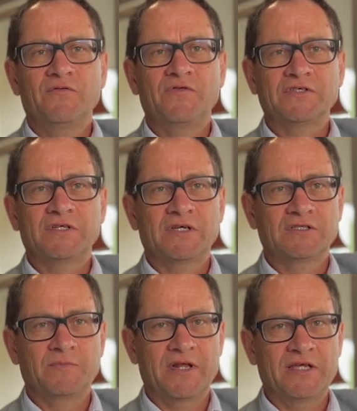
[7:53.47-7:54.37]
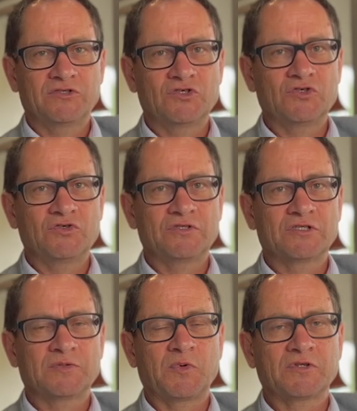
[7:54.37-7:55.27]
visiting as many institutions as
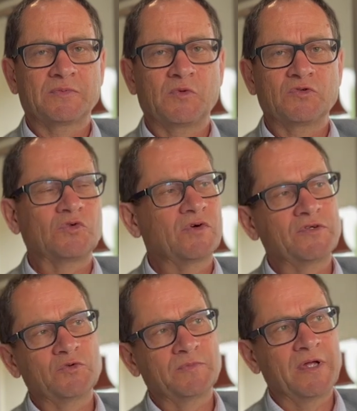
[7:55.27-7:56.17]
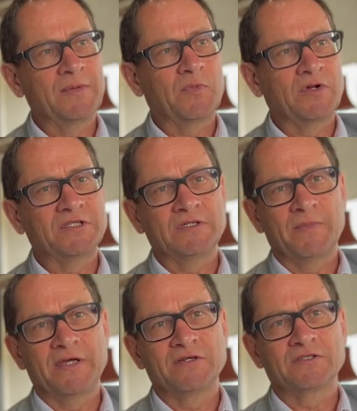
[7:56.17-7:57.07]
possible, talking to as many
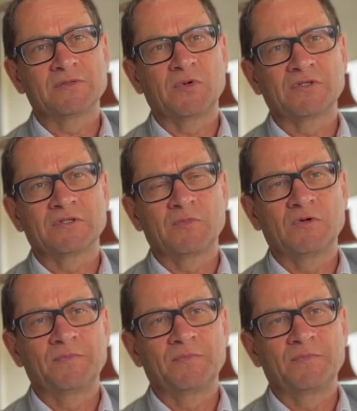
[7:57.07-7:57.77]
policymakers as possible,